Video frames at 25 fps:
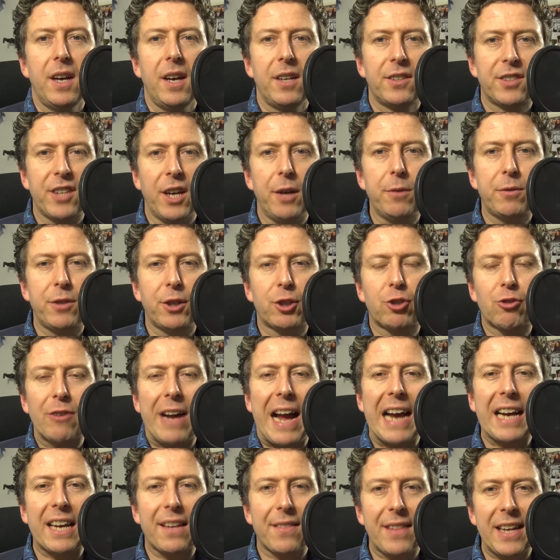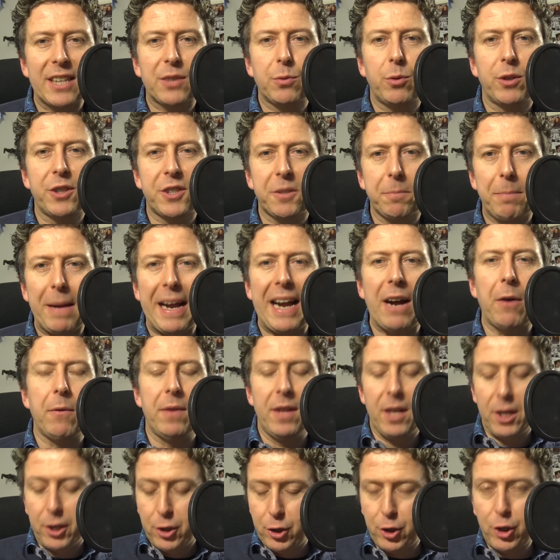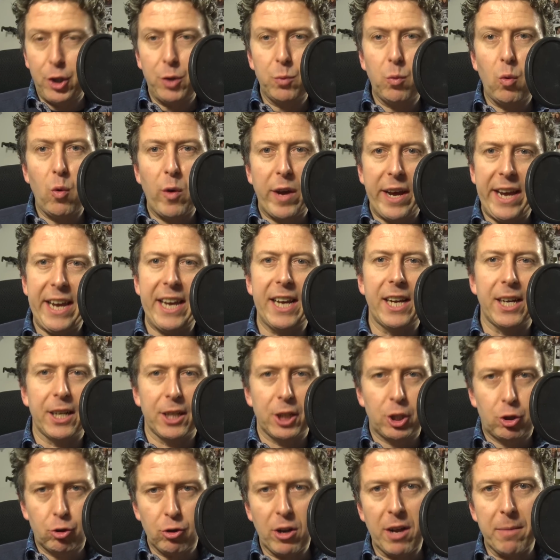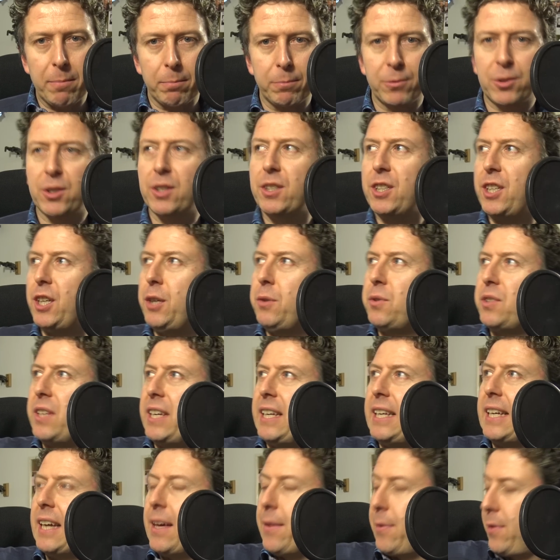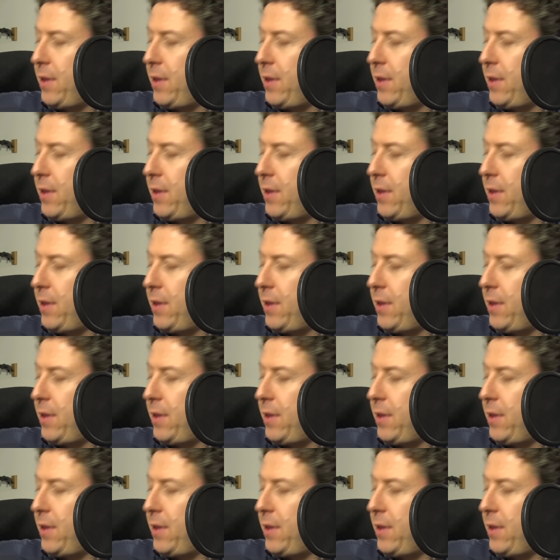So to the track, that's what it's about. You will hear drums using